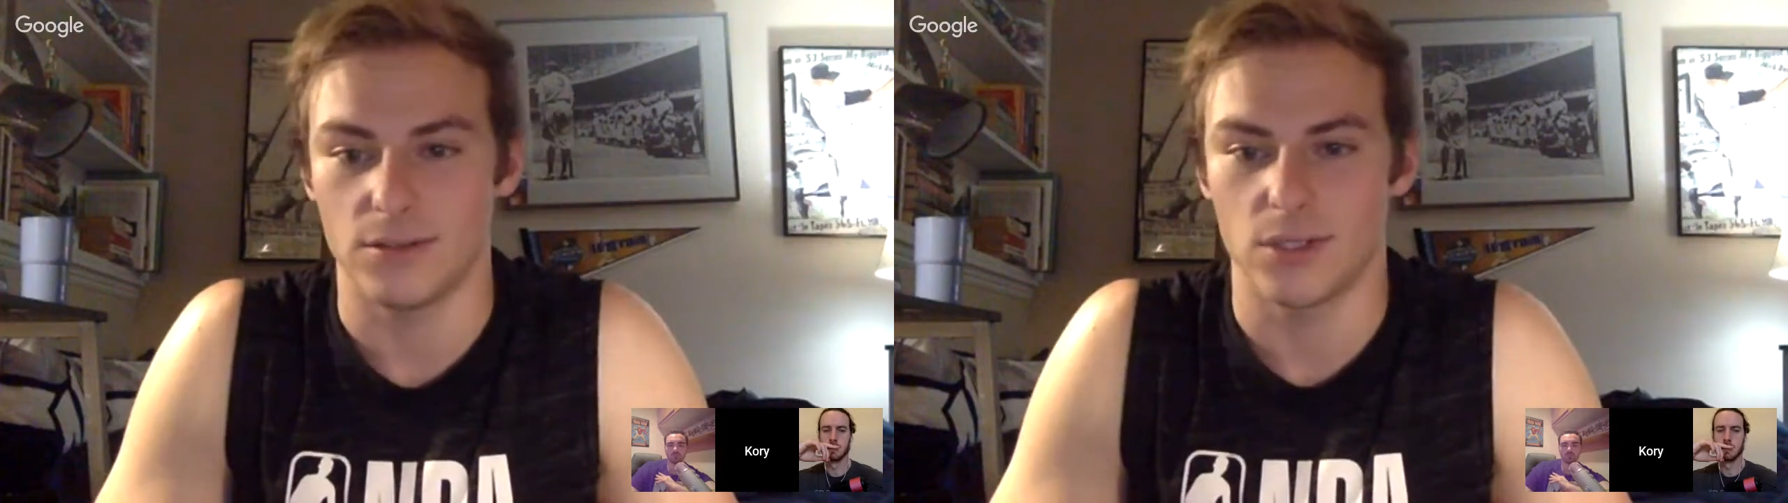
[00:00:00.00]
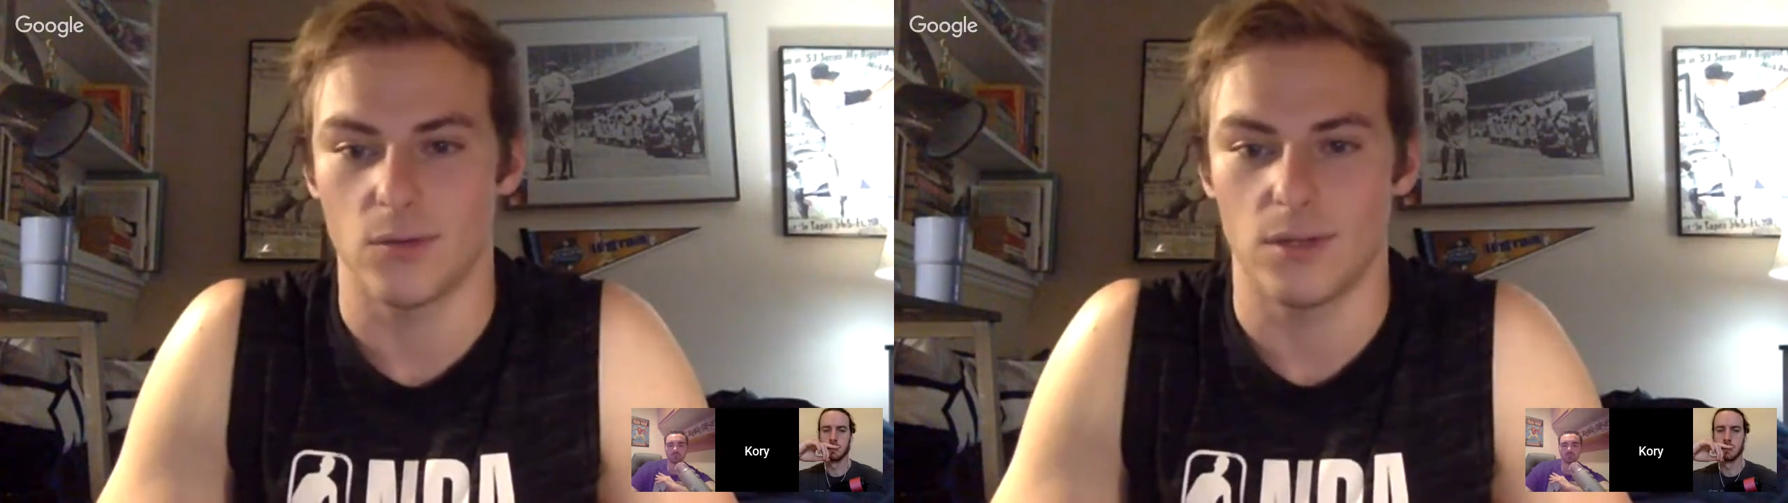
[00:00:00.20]

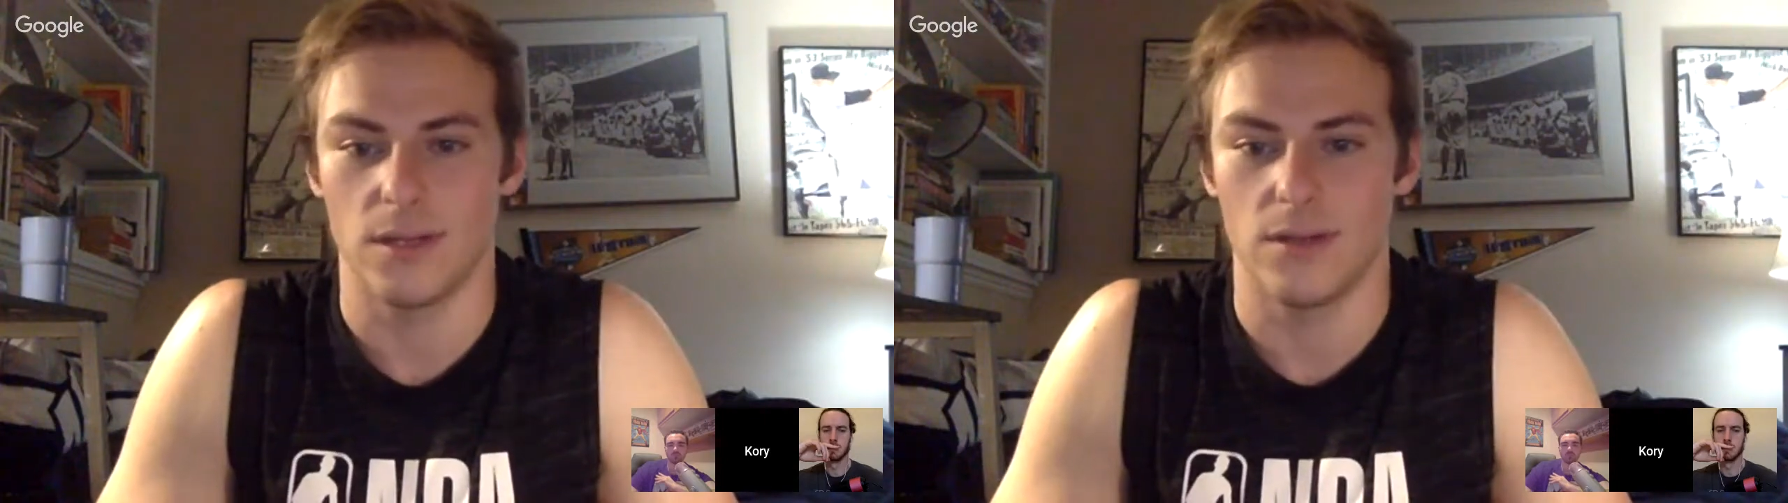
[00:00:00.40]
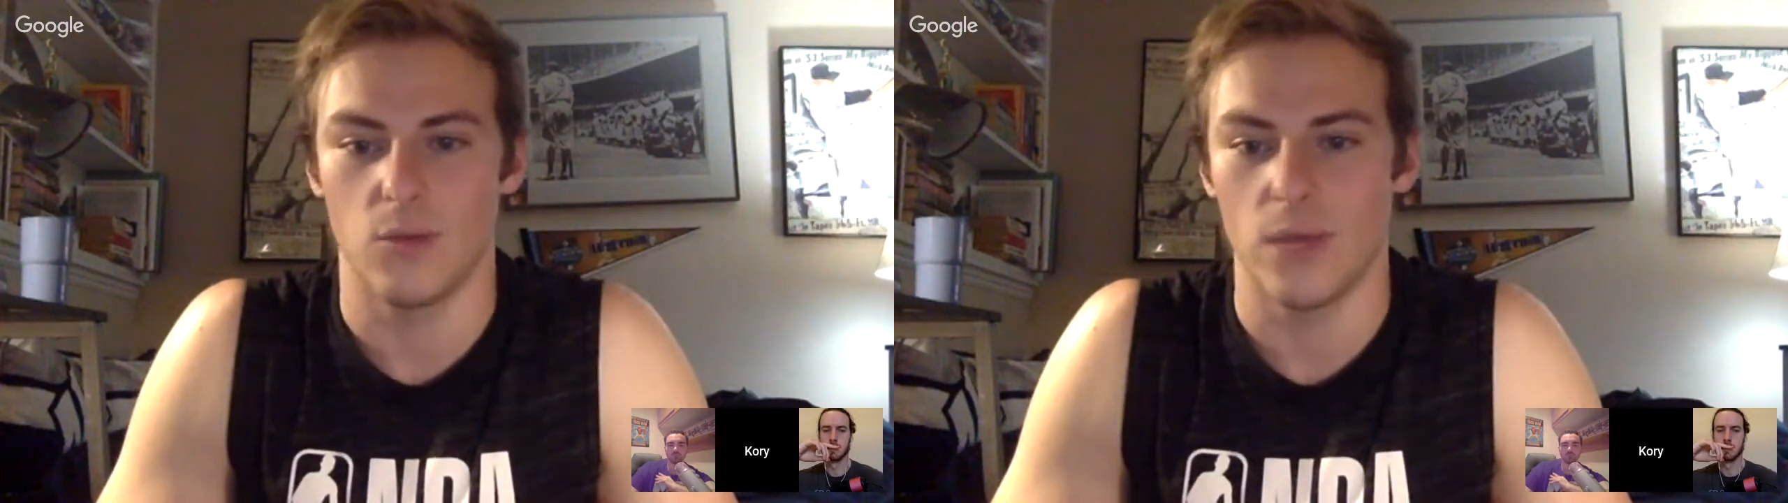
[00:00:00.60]
So
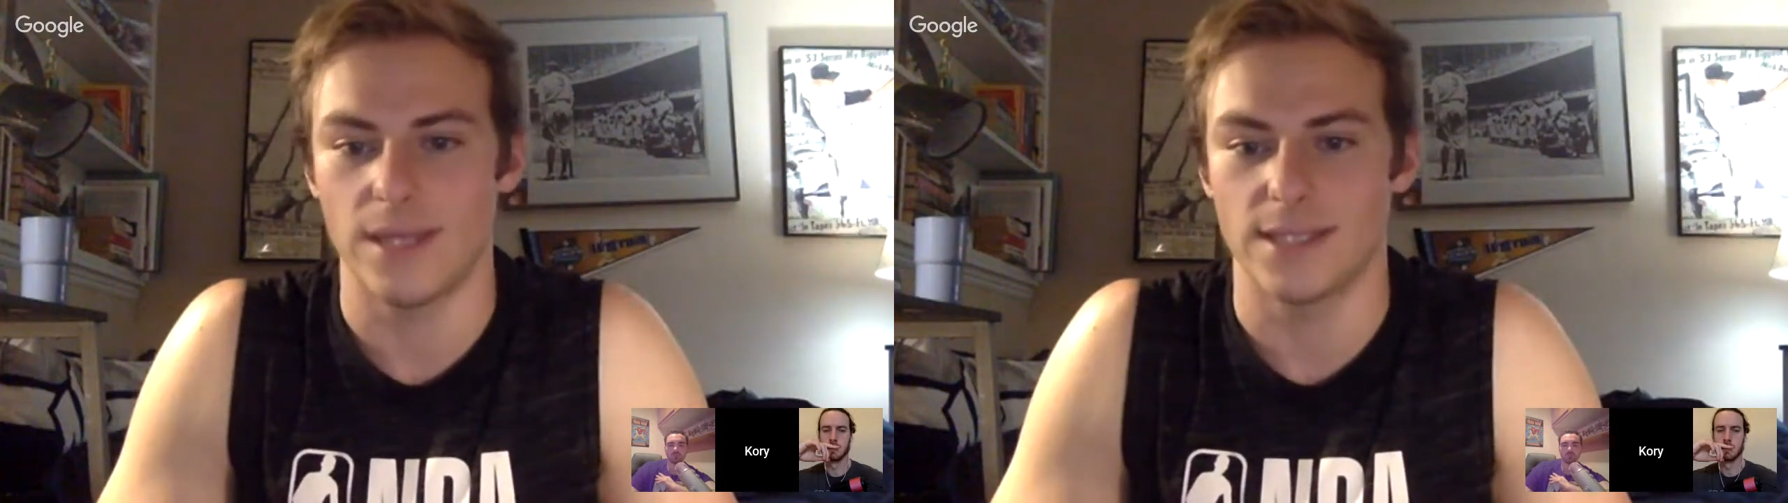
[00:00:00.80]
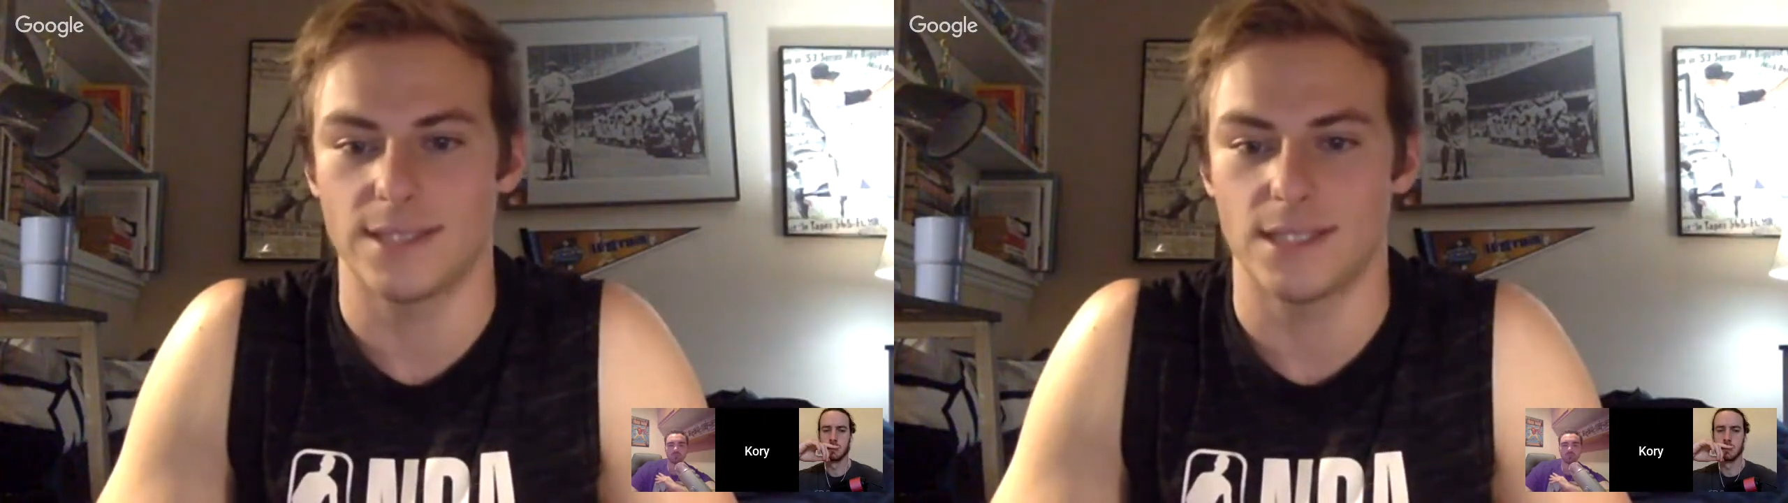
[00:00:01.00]
the
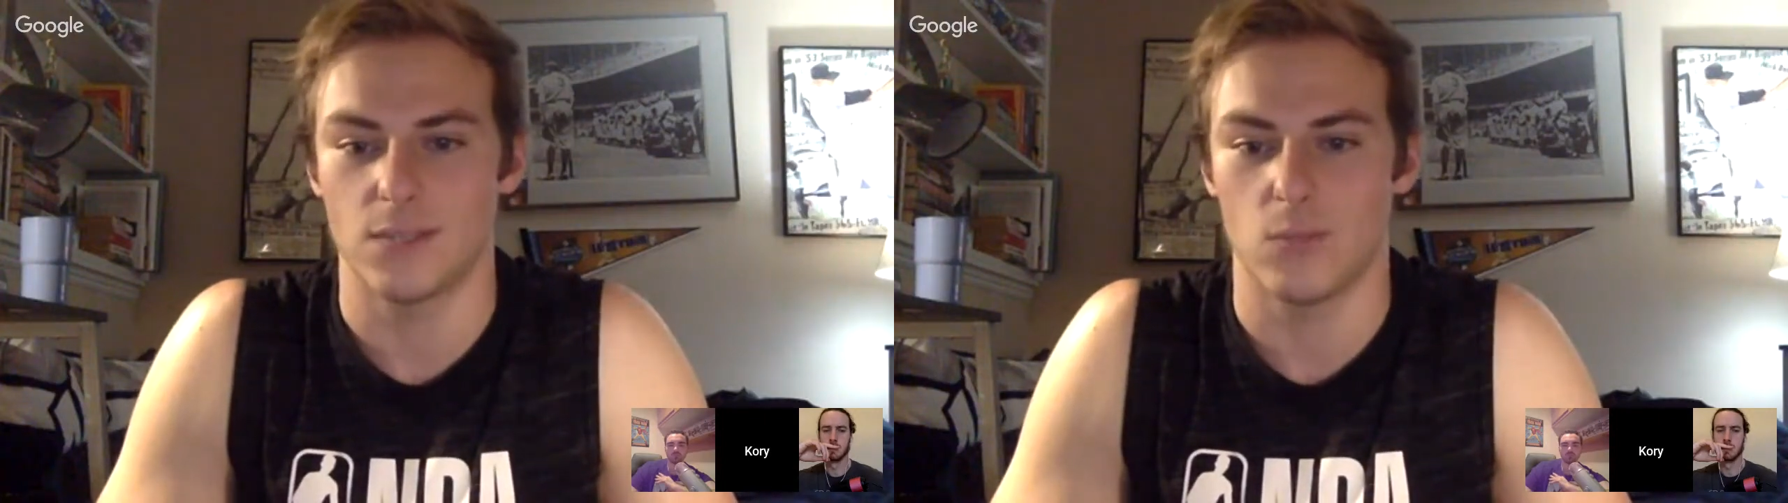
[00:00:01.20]
weakness is